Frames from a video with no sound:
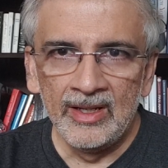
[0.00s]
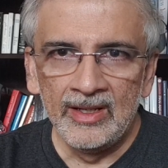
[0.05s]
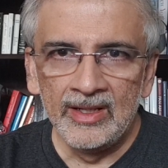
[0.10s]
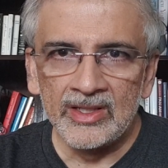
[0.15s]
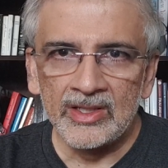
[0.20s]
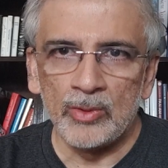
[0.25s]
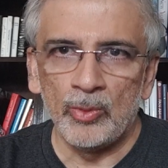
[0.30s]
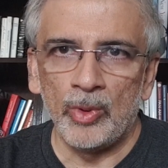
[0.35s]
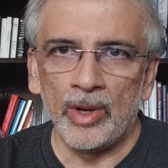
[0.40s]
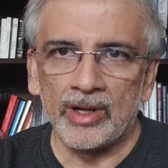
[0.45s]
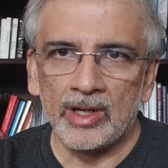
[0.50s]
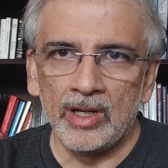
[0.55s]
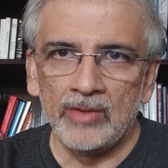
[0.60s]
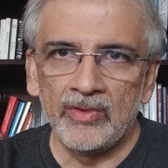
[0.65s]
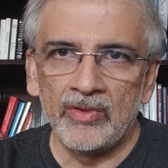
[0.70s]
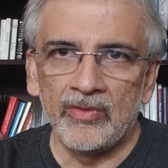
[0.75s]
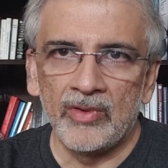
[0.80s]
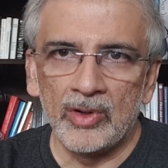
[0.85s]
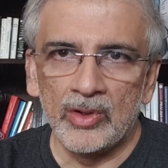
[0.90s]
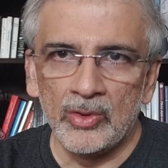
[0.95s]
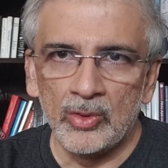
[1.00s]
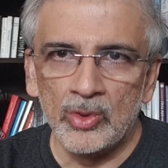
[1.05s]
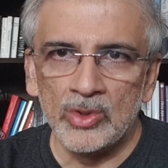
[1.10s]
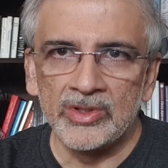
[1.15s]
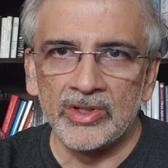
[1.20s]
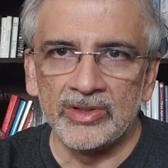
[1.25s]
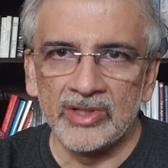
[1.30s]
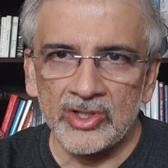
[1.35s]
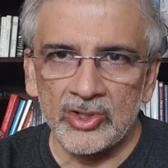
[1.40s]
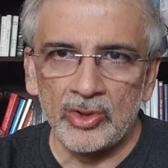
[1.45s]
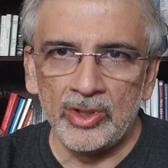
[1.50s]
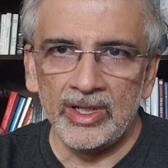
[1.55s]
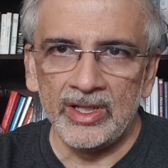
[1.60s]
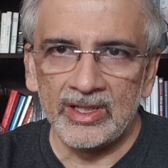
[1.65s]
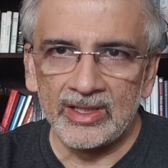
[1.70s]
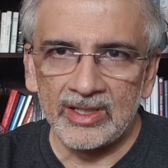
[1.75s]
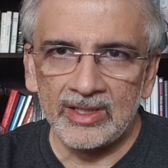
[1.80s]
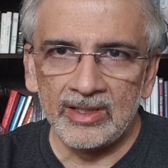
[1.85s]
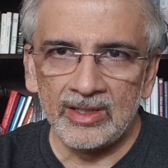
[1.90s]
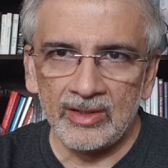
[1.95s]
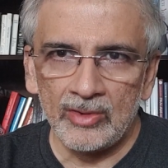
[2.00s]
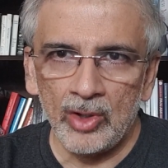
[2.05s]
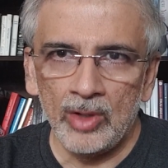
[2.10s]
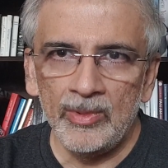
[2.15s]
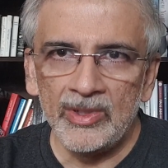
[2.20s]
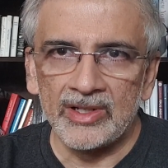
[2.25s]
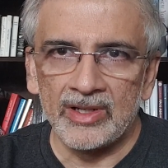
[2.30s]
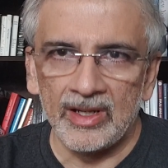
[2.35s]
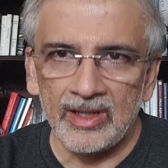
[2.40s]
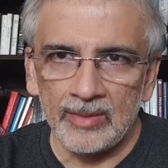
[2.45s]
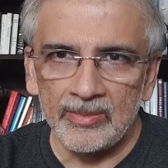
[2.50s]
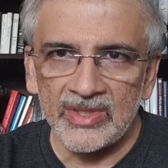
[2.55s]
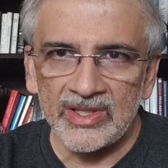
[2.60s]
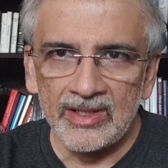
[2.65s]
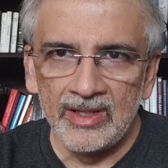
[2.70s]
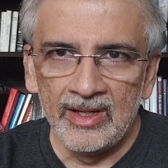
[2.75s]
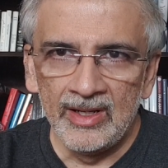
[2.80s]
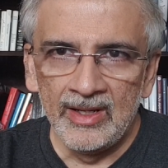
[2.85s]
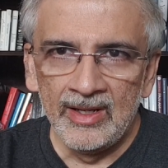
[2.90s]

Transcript: So why can't we follow rules on the street in normal times?